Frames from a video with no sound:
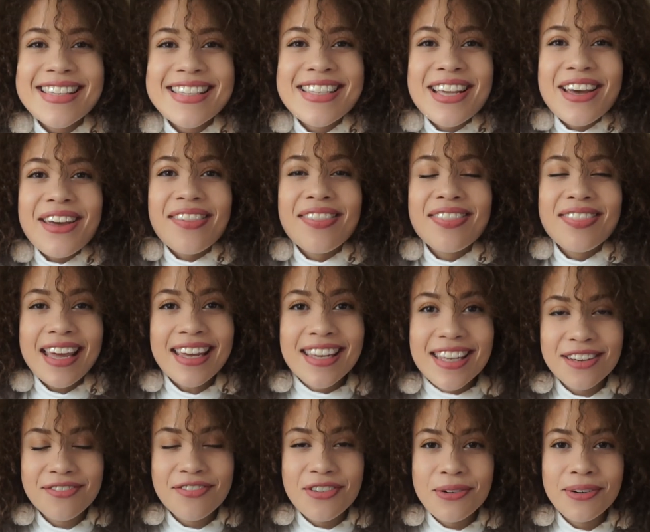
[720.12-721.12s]
So
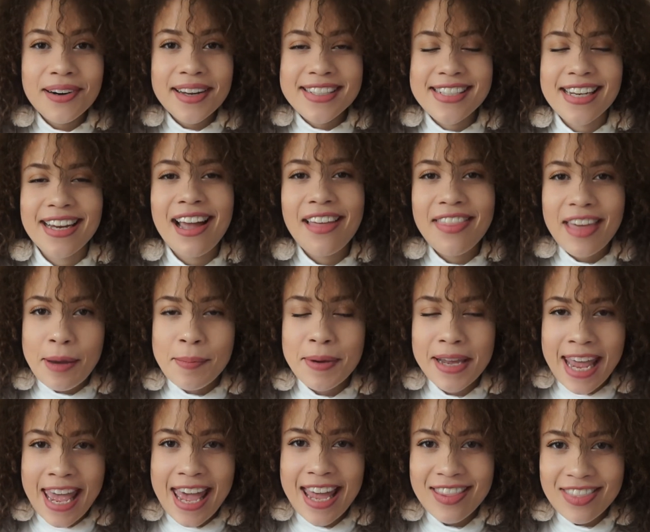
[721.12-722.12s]
thank you for watching. I think I'm
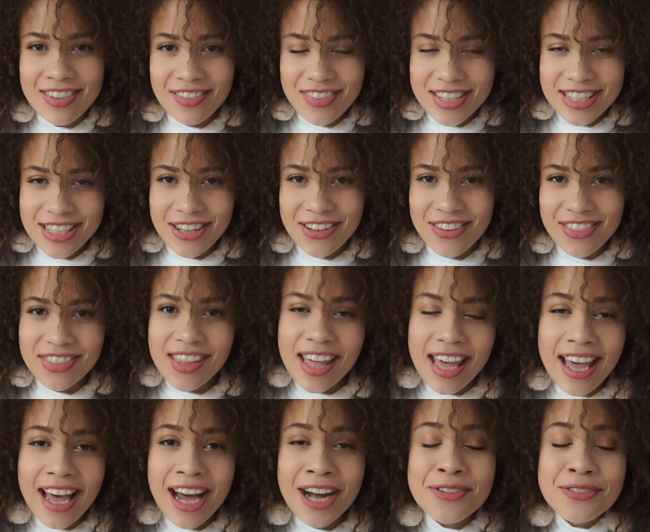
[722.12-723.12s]
going to end the video
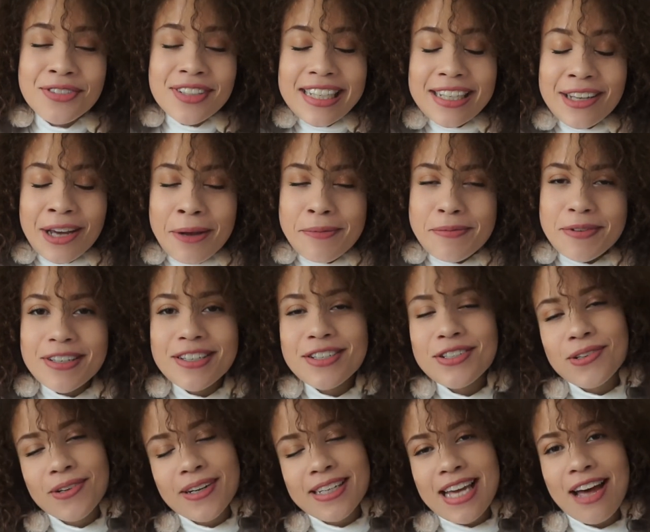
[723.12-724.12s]
there. I really hope you
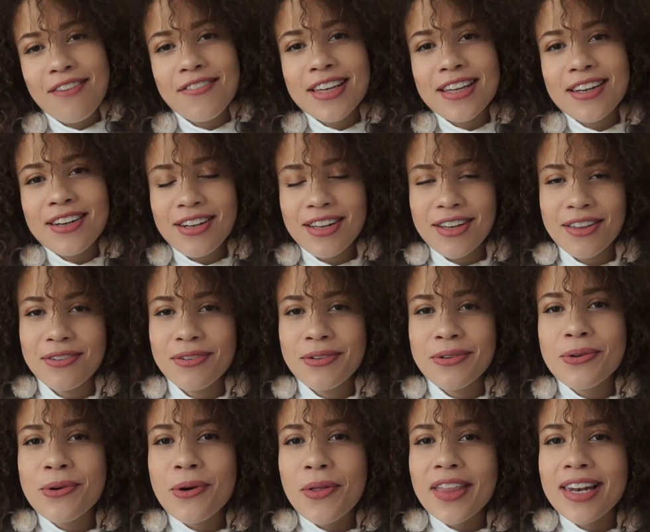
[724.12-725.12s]
enjoyed having a look
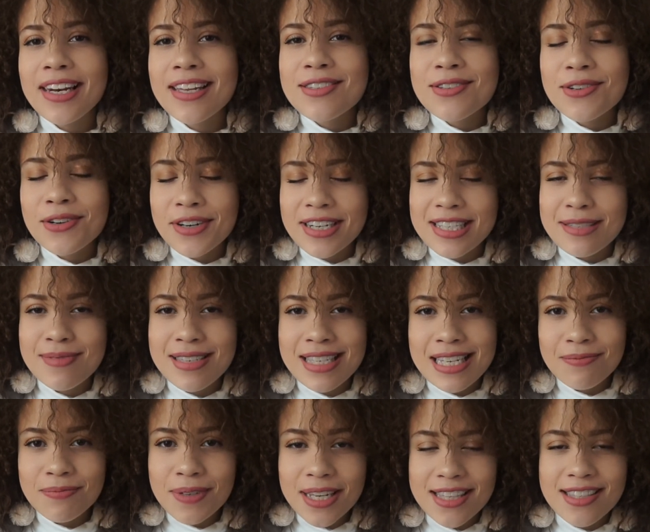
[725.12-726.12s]
through all the little
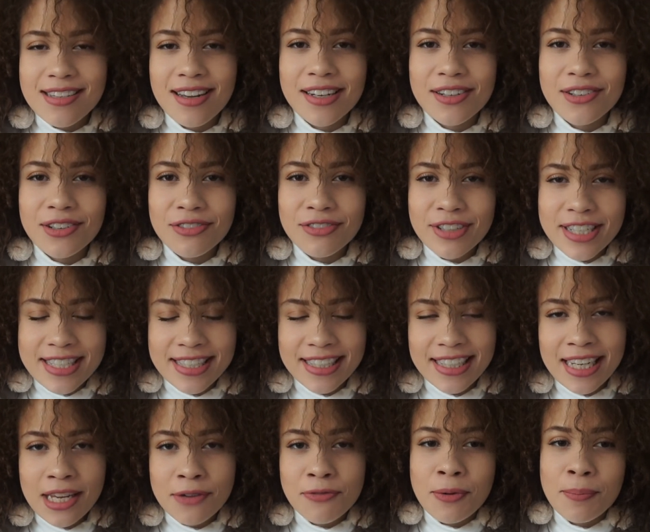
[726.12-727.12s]
Christmassy bits I got
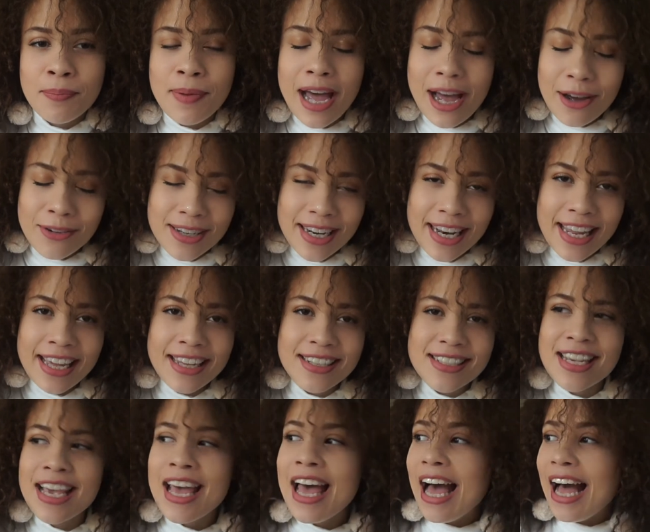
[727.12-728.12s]
recently from
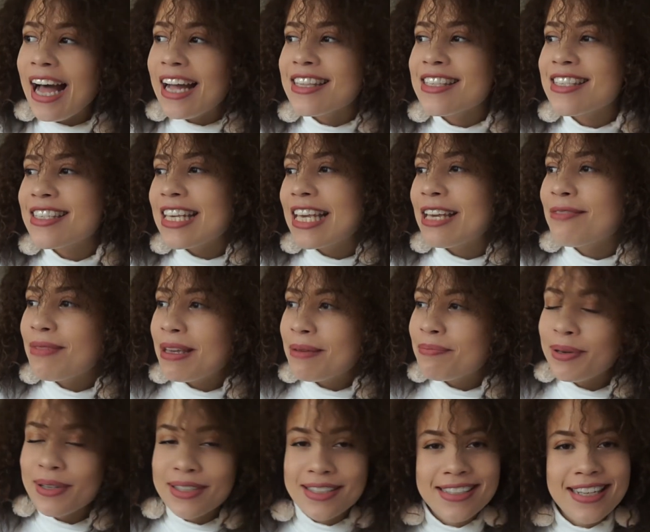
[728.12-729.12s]
Poundland and seeing me
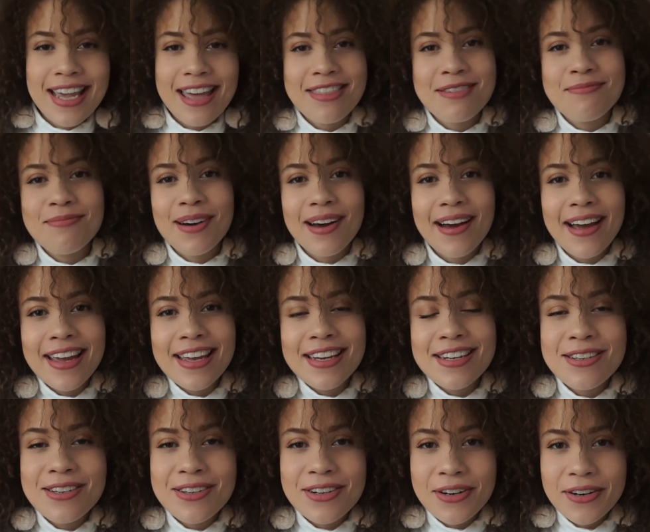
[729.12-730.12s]
put together my
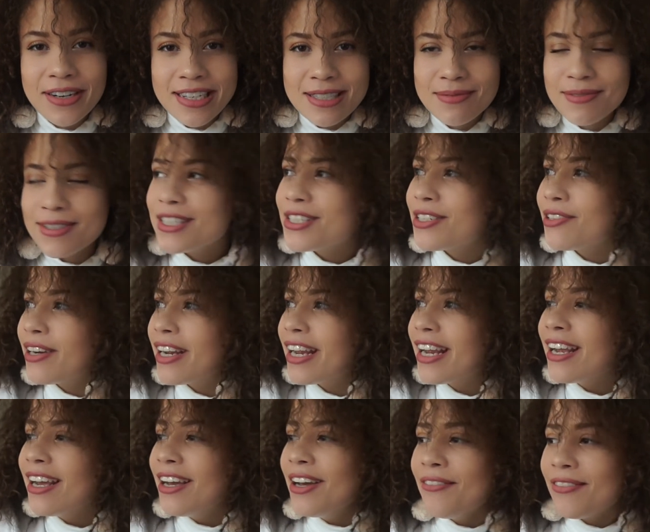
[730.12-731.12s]
new Christmas
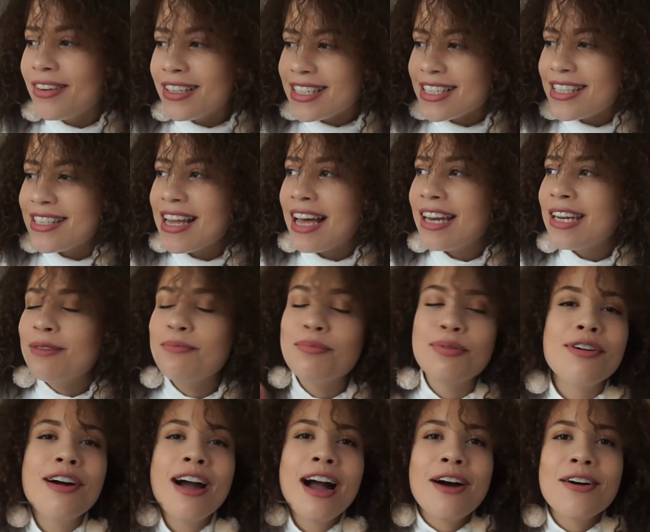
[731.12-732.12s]
tree, which is standing
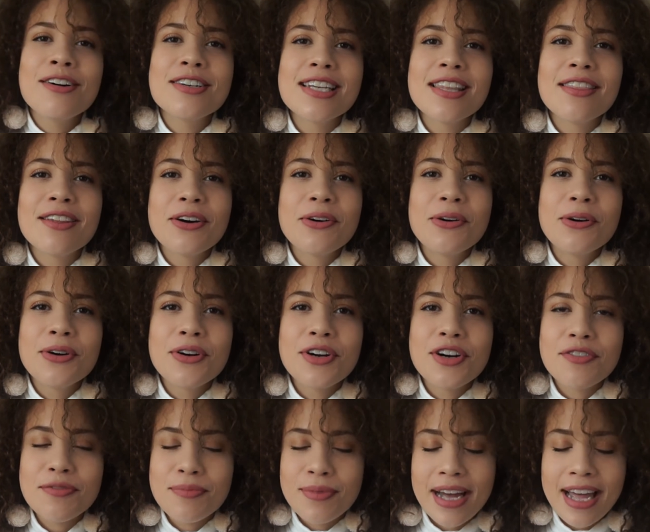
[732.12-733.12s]
proud in the corner
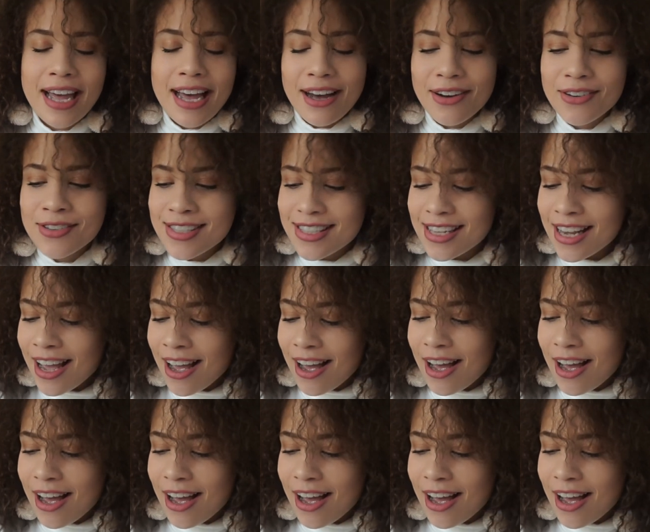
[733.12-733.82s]
of my house.